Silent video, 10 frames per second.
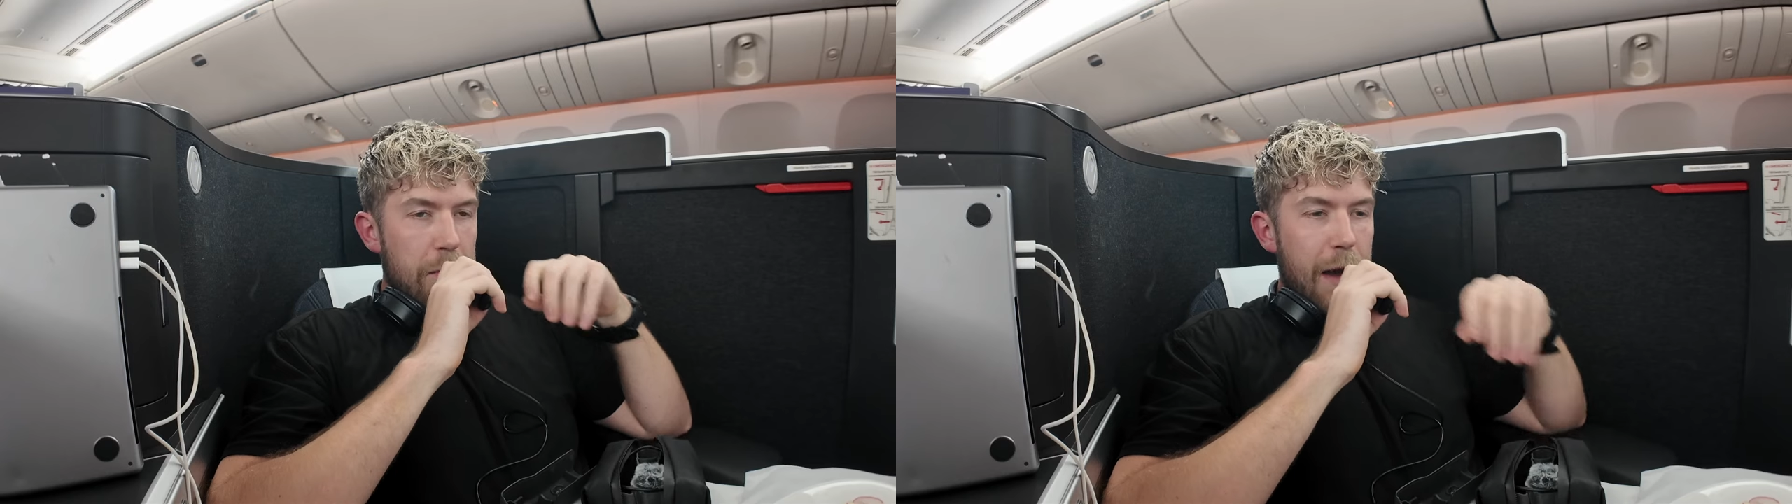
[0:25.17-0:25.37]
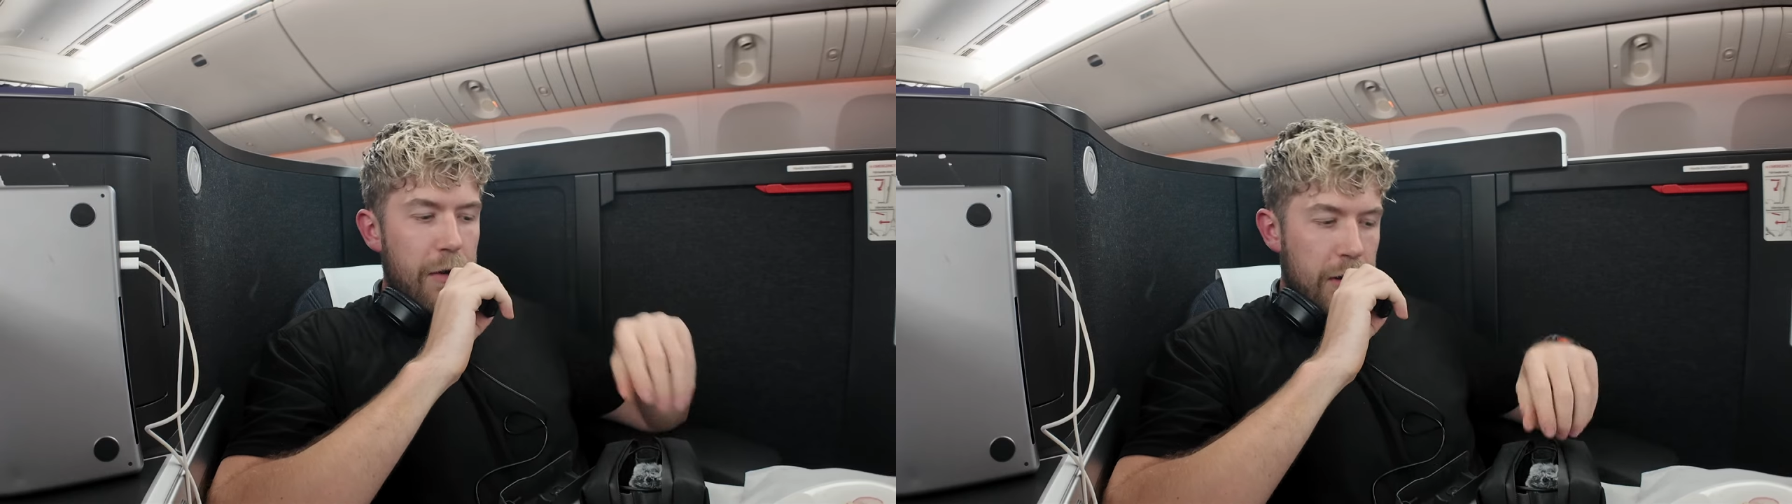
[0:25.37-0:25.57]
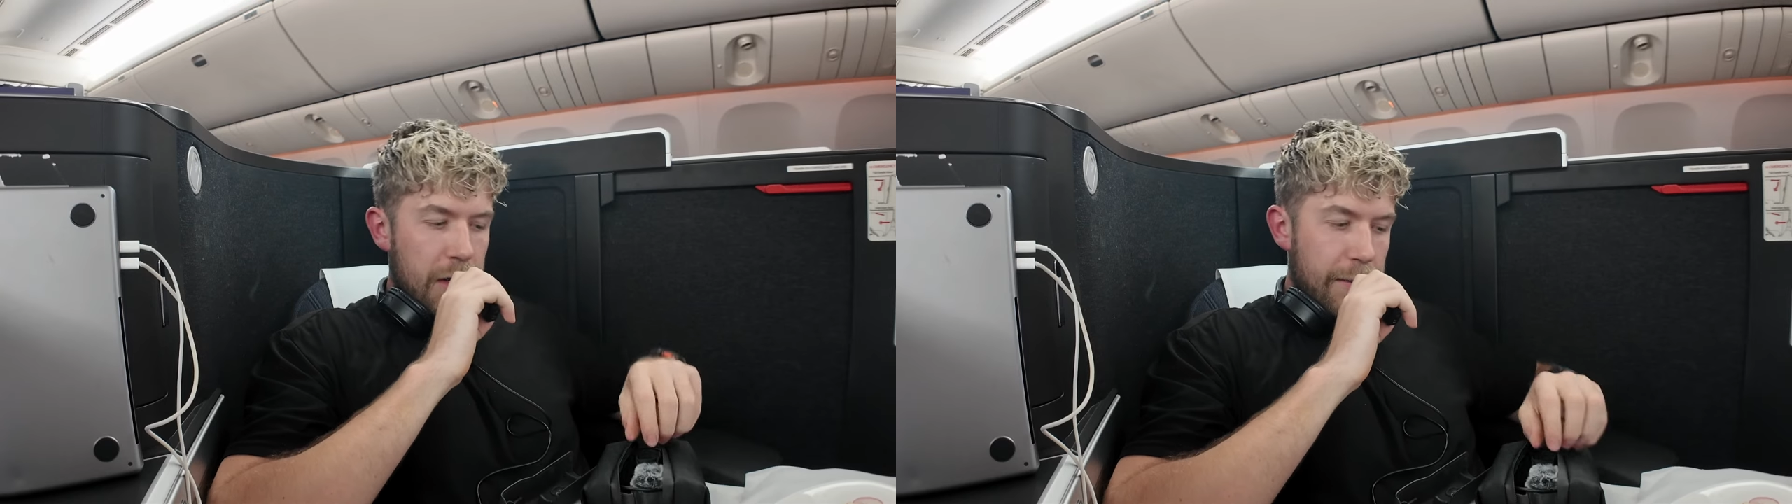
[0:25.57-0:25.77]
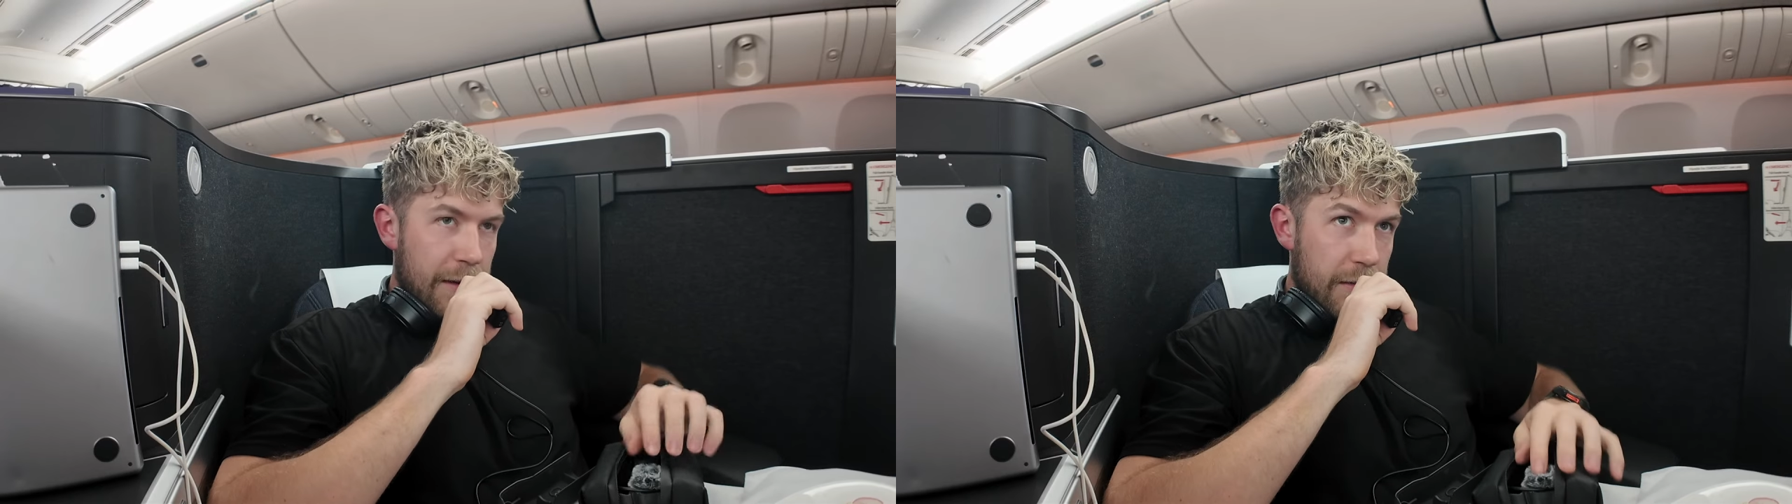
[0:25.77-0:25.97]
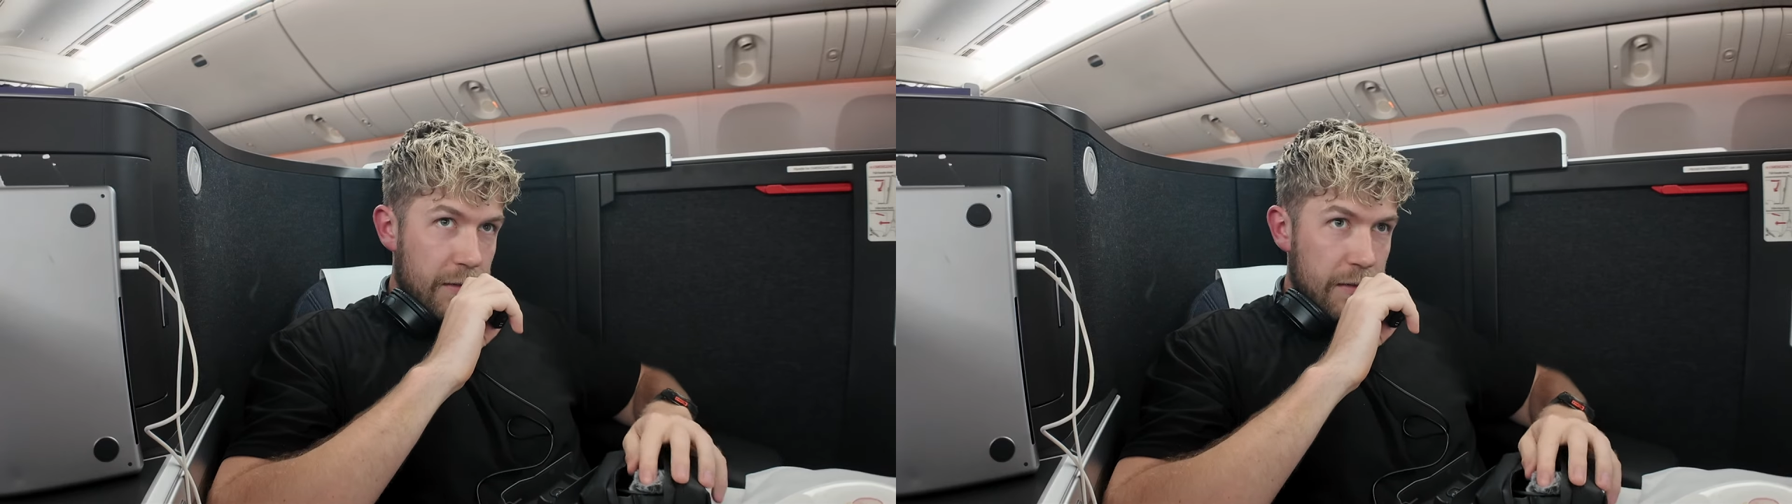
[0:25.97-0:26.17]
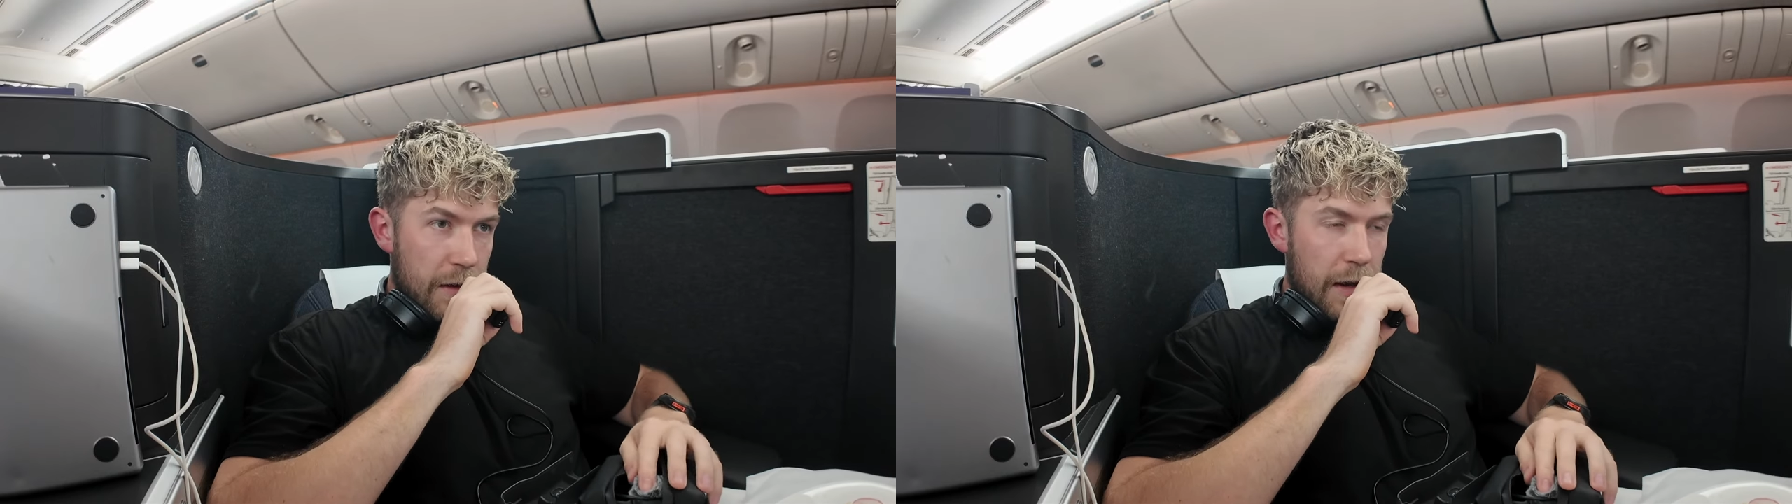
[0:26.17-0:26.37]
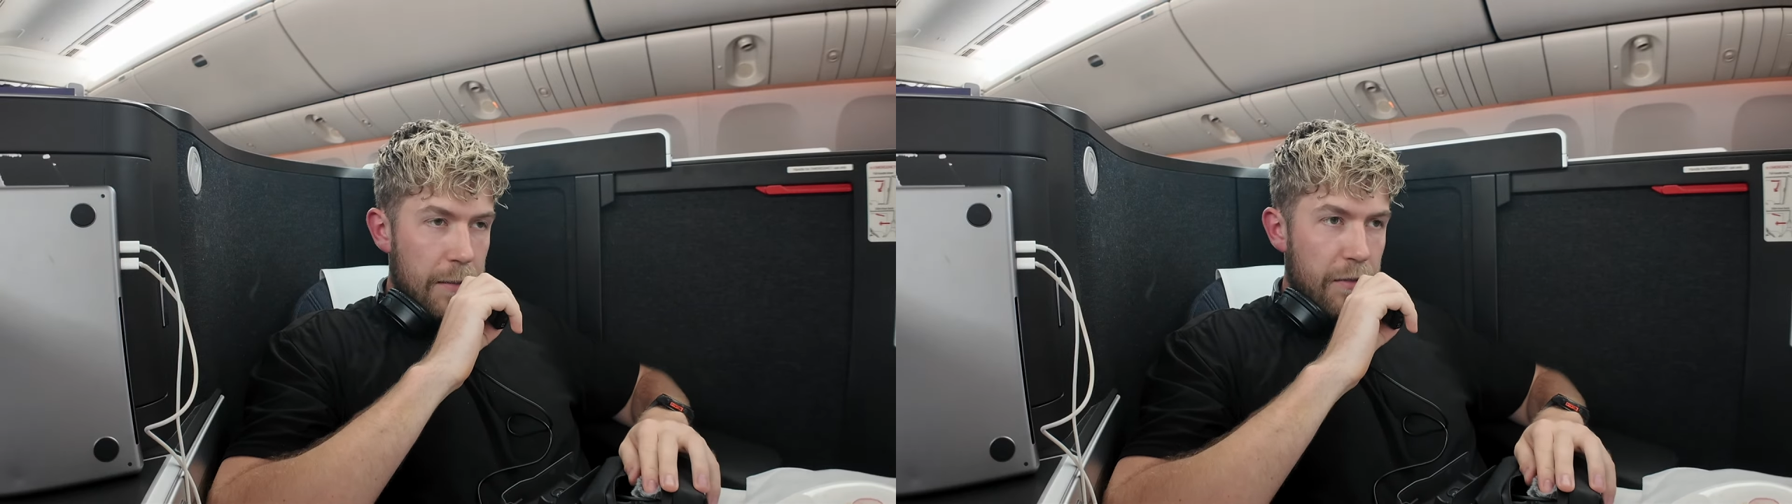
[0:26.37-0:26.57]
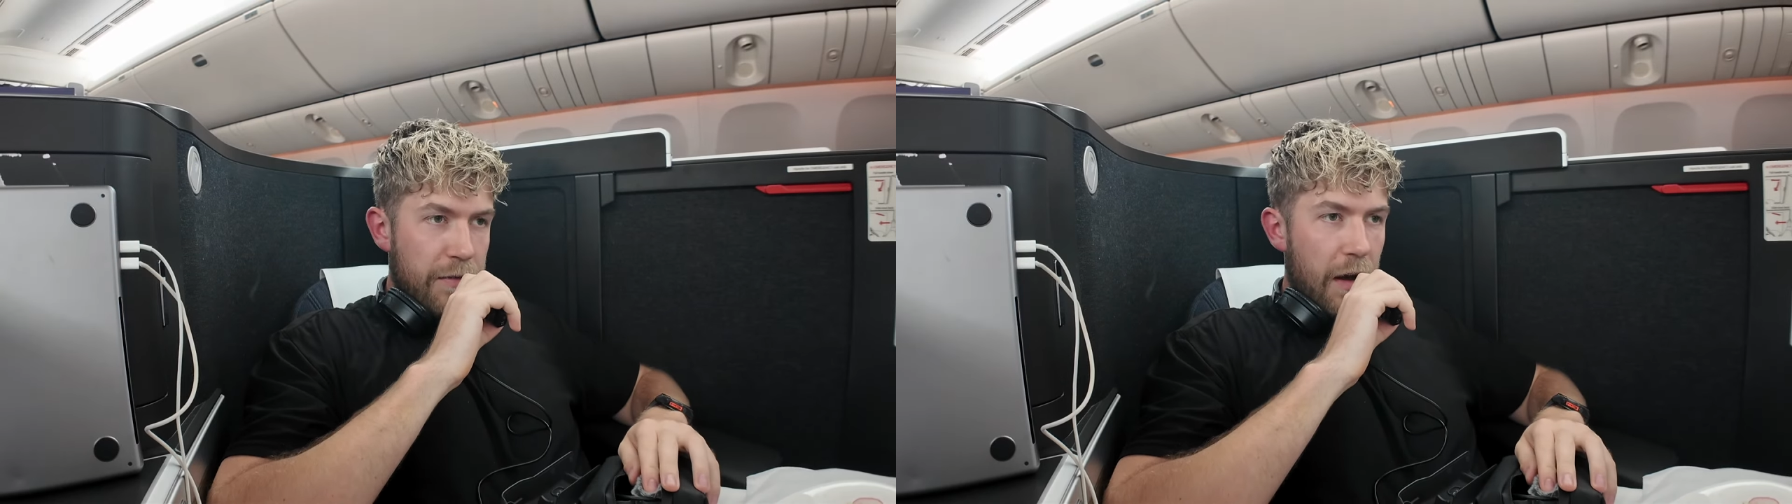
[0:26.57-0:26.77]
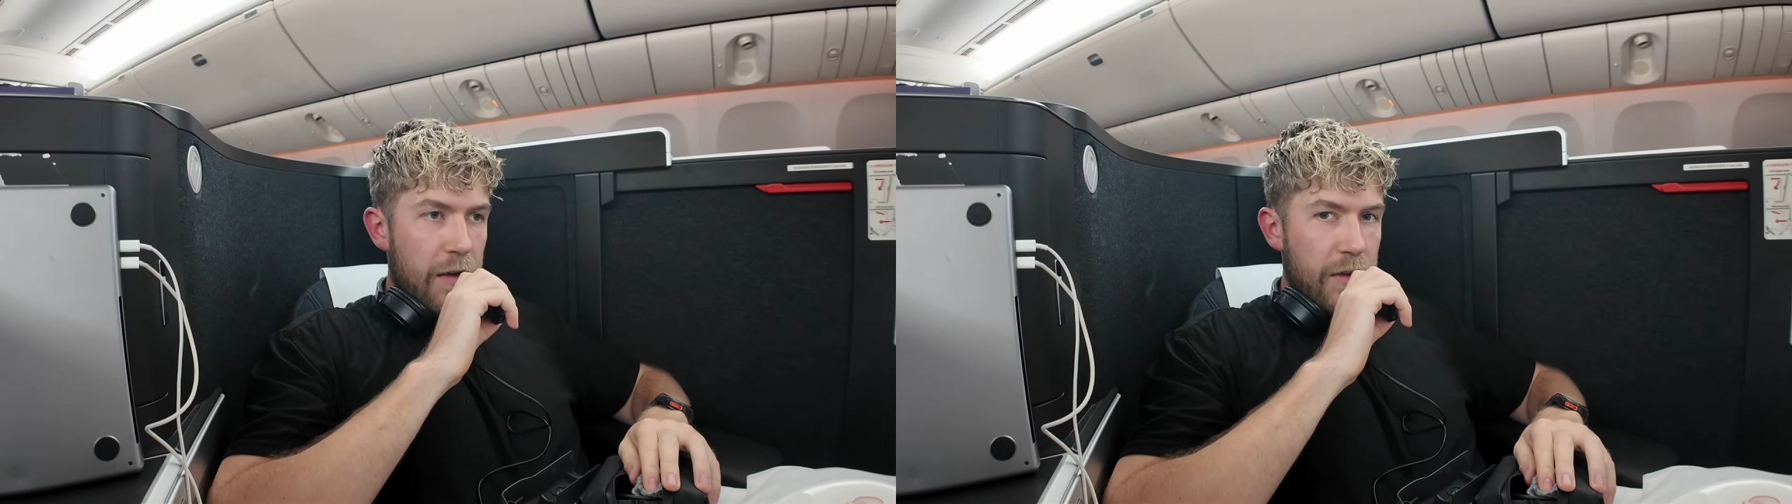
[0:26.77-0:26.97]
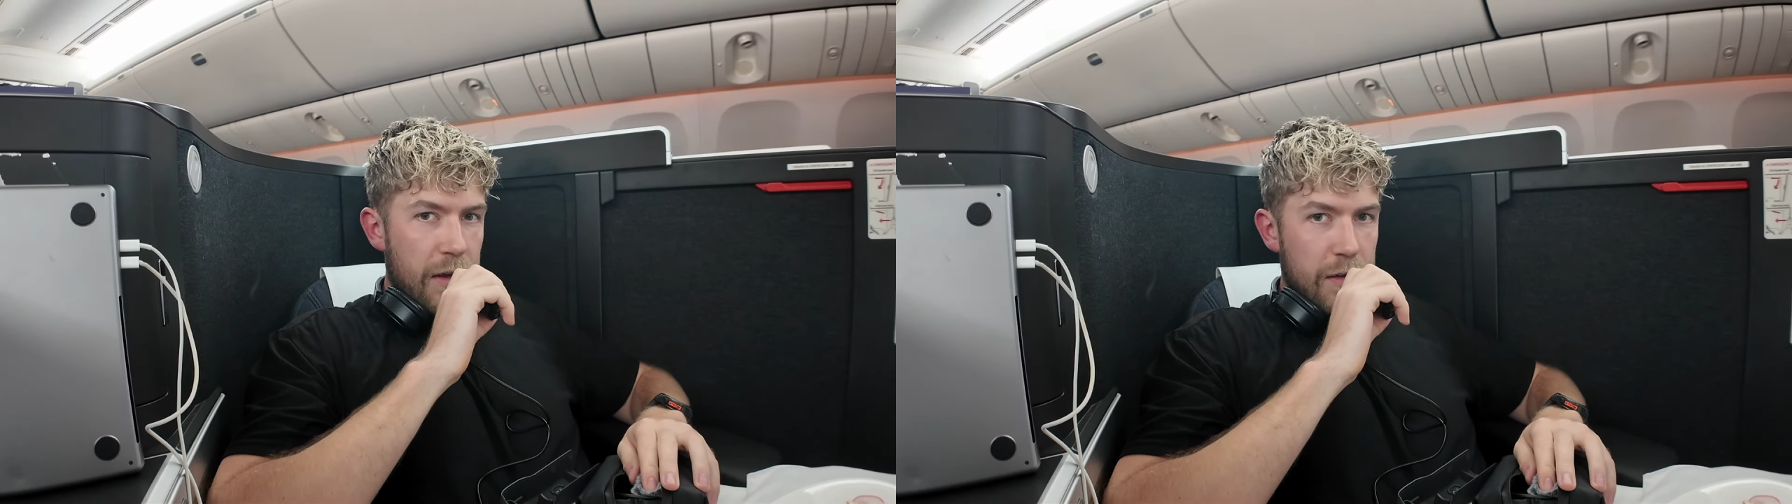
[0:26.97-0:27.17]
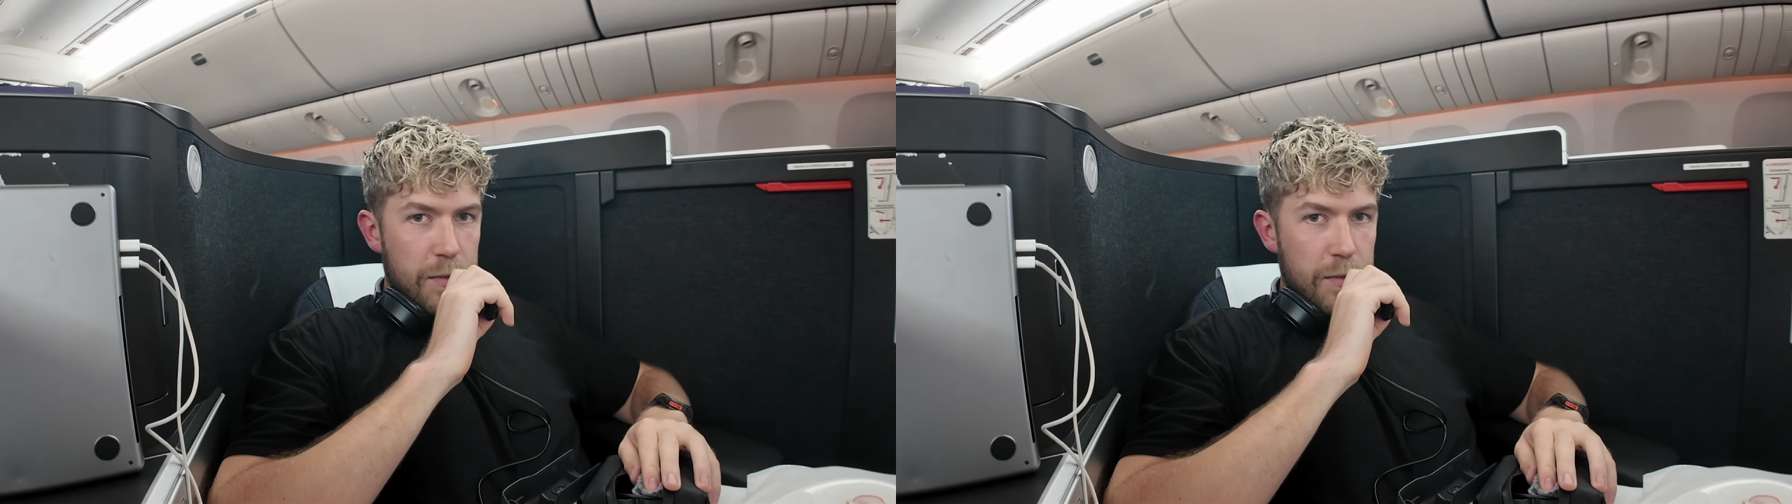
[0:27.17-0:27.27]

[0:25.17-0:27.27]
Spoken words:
America in about 5 years,